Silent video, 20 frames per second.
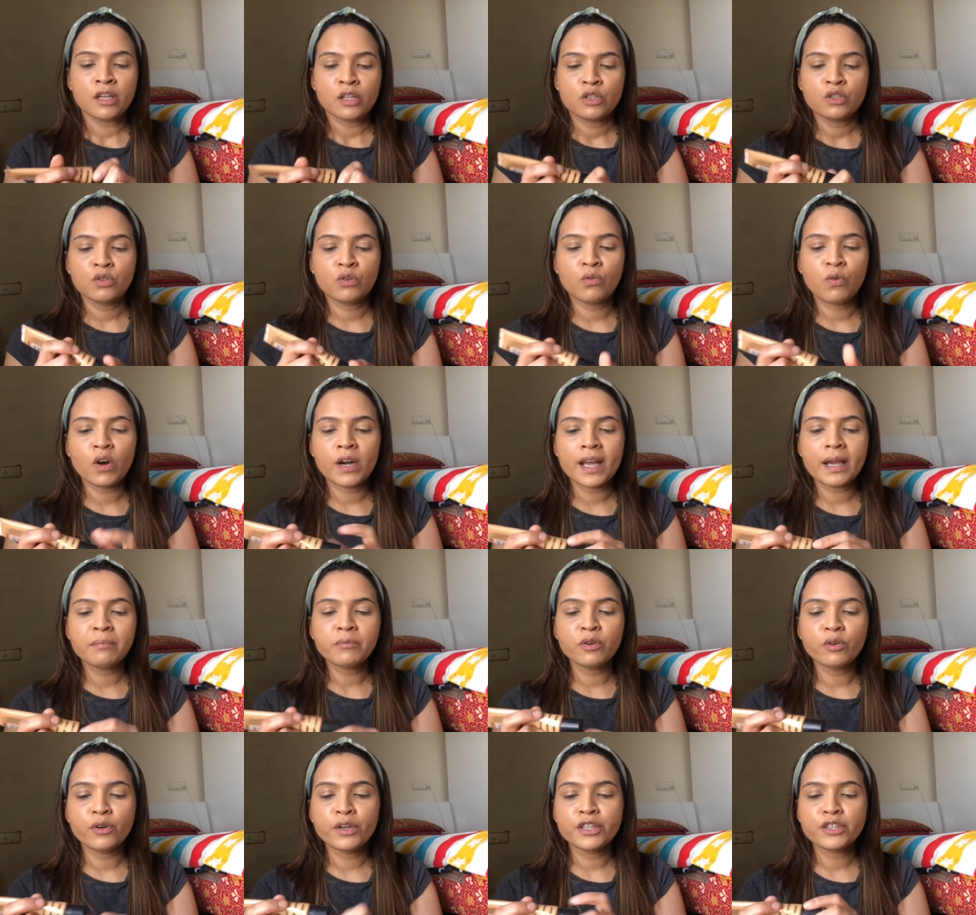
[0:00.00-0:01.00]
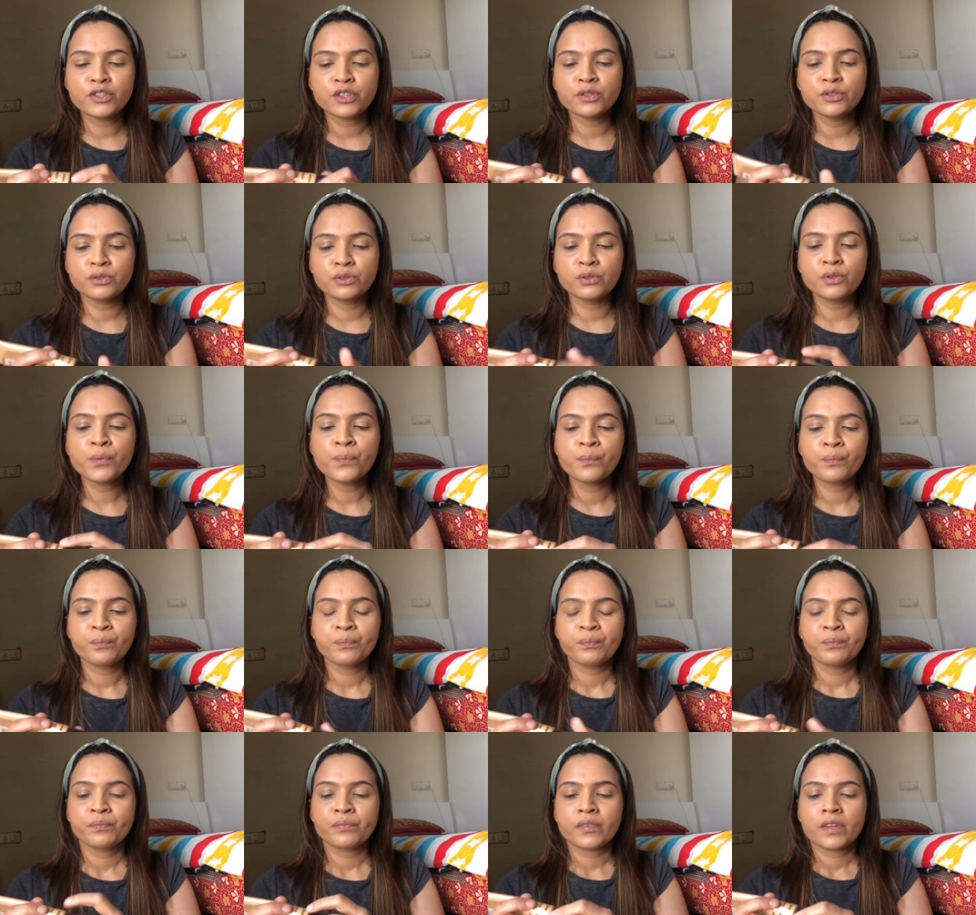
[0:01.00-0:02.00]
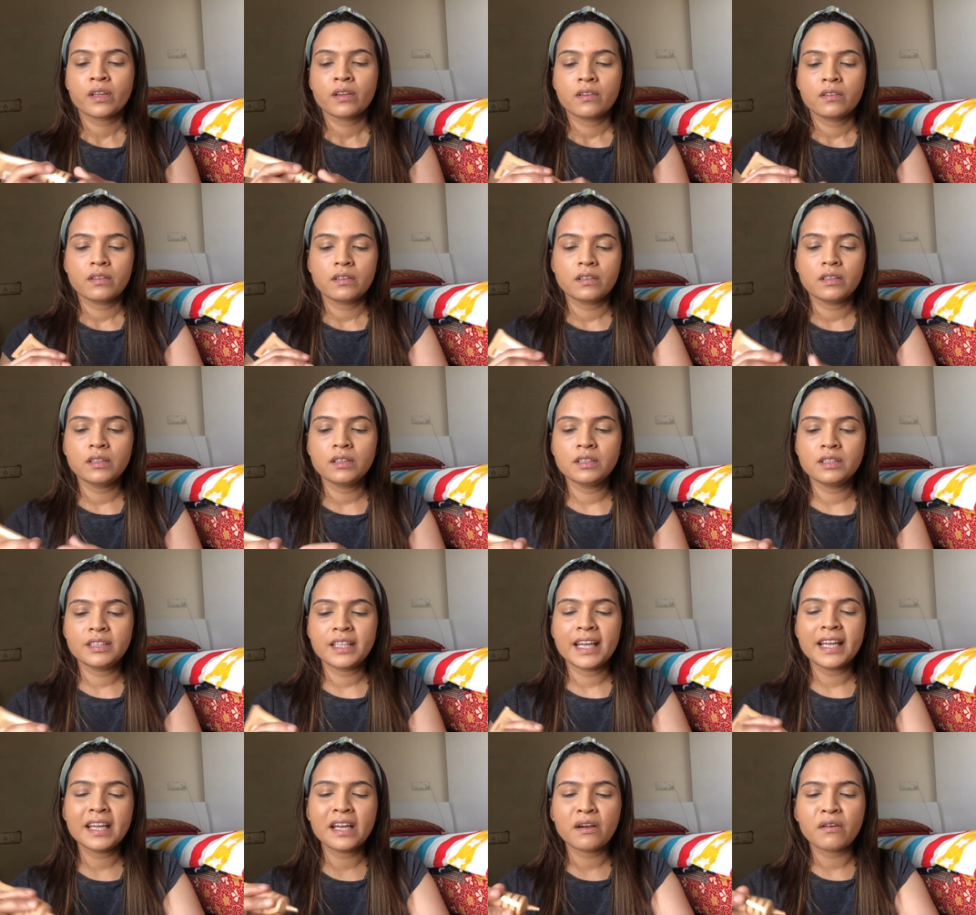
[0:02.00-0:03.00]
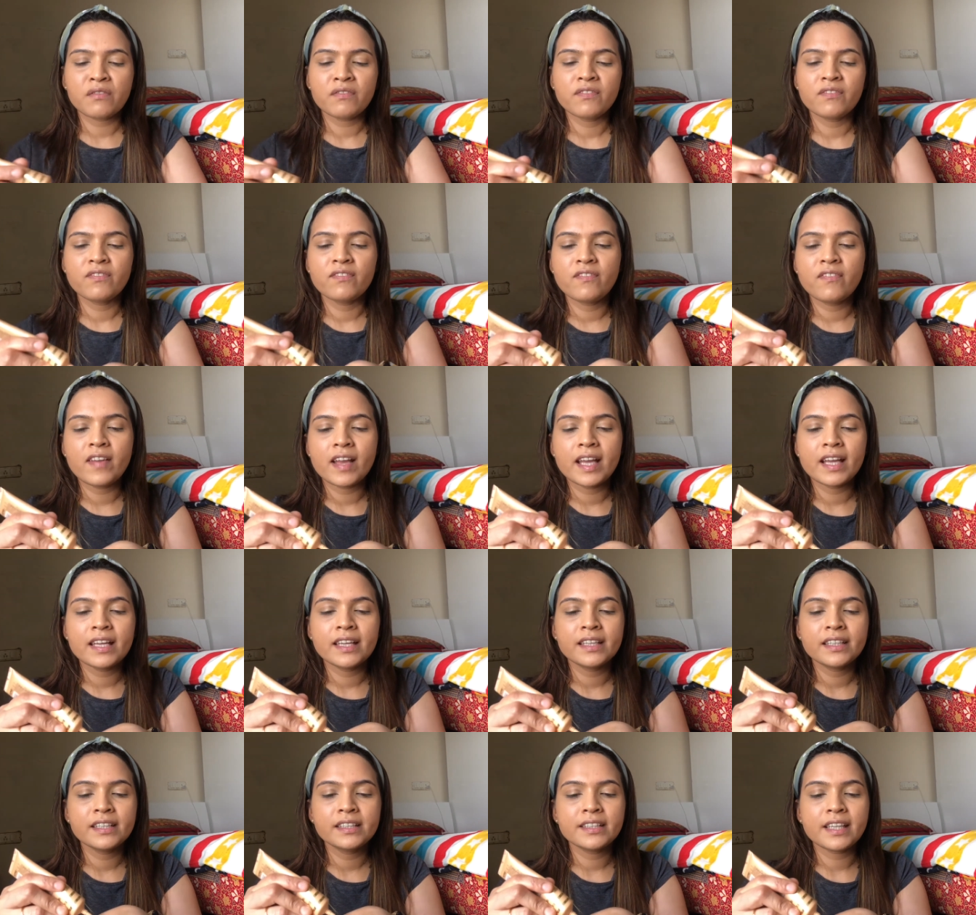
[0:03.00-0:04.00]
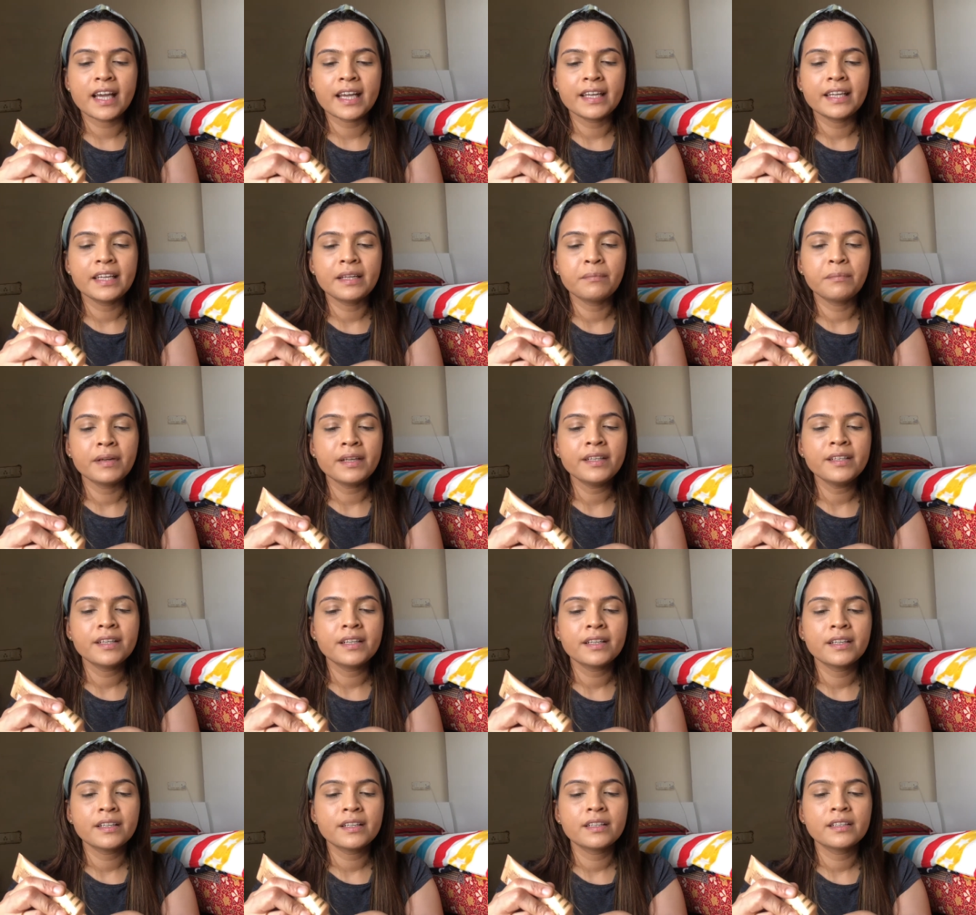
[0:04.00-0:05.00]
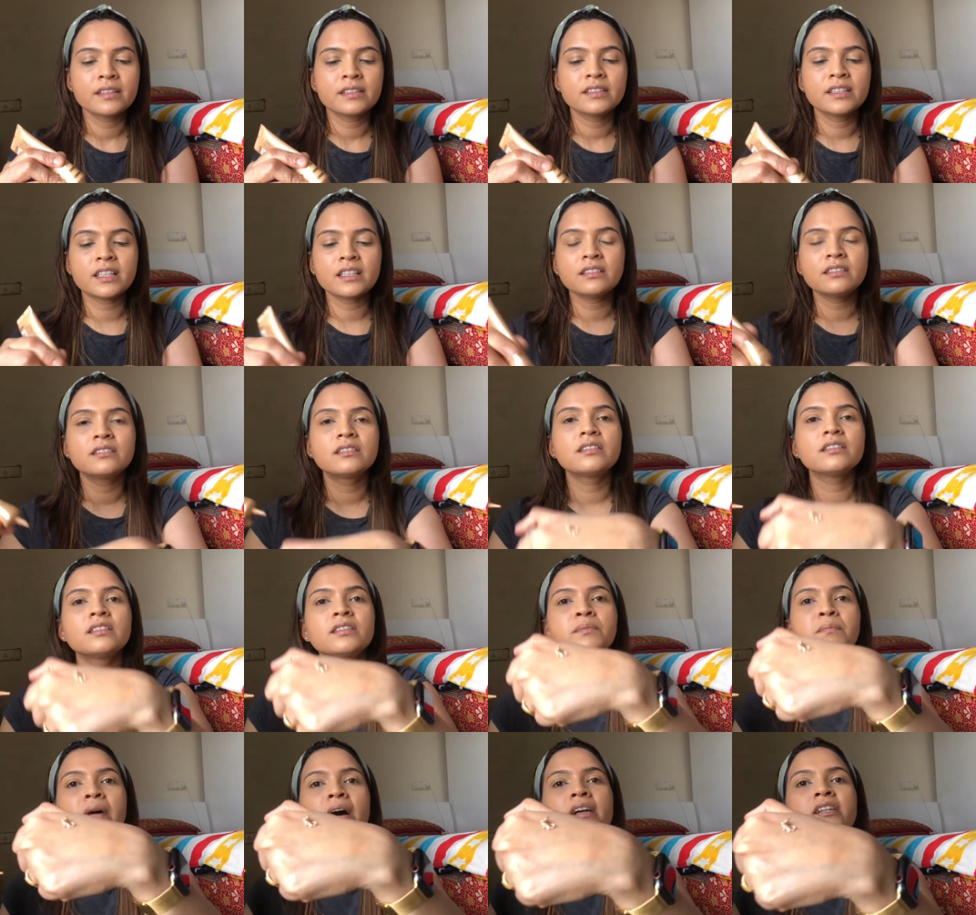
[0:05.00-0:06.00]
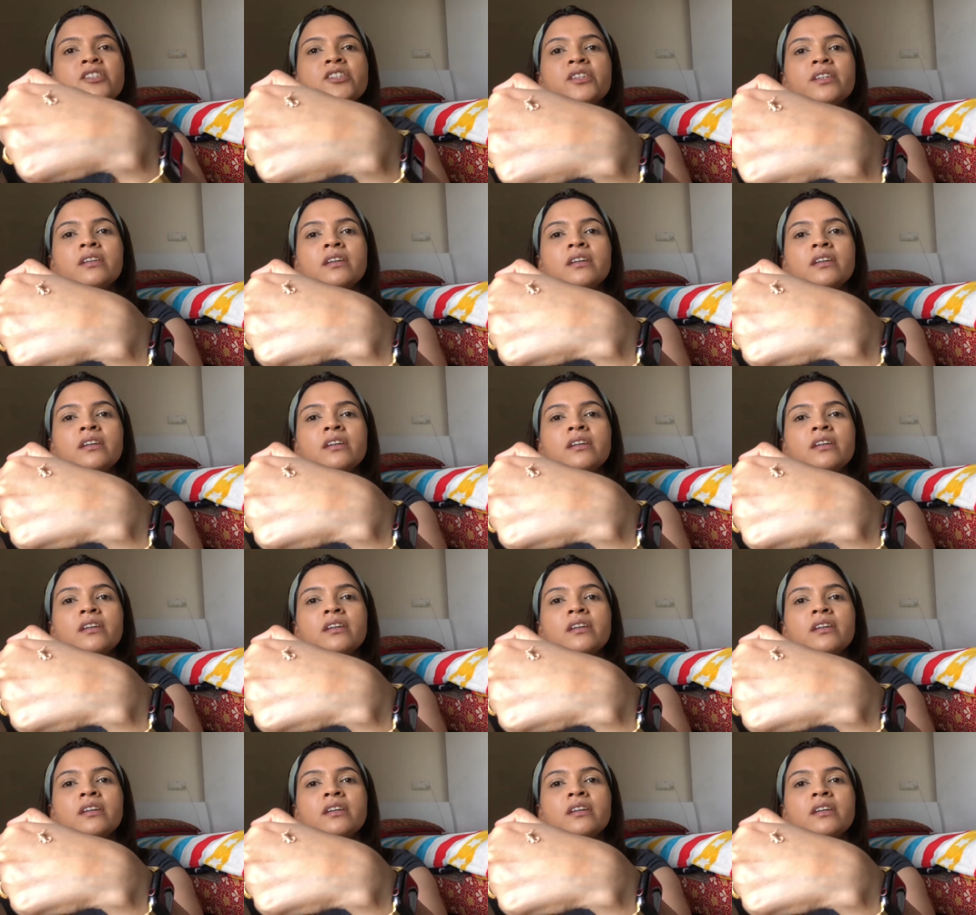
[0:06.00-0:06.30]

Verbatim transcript: So what I'm going to do is take a very tiny bit, just this much